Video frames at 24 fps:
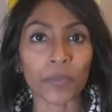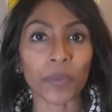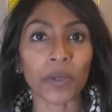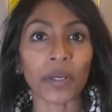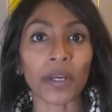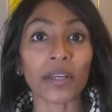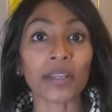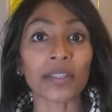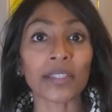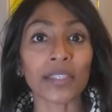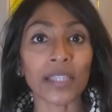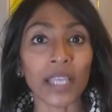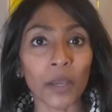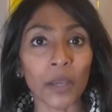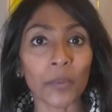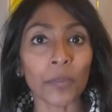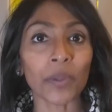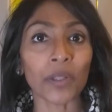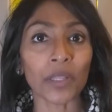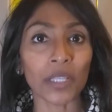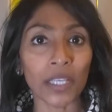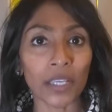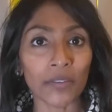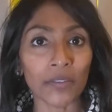because they
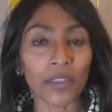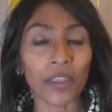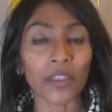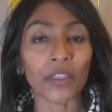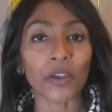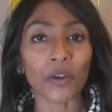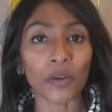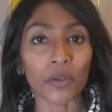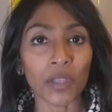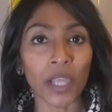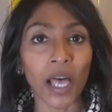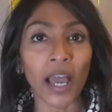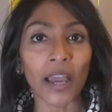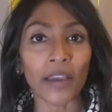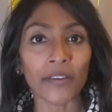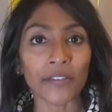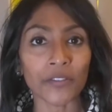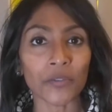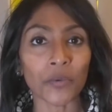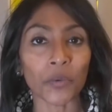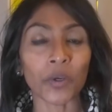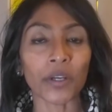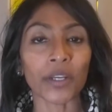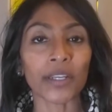believe that their
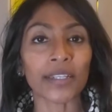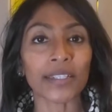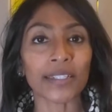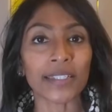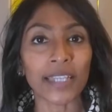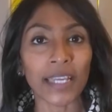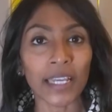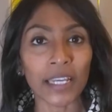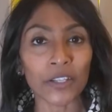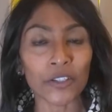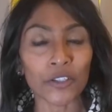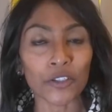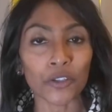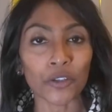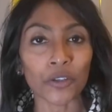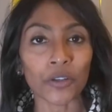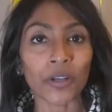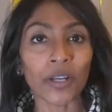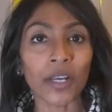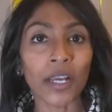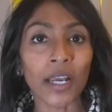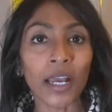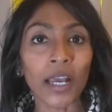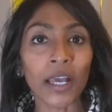lives were in
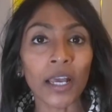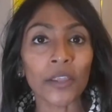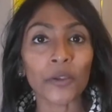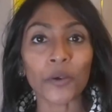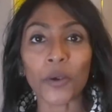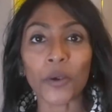danger, there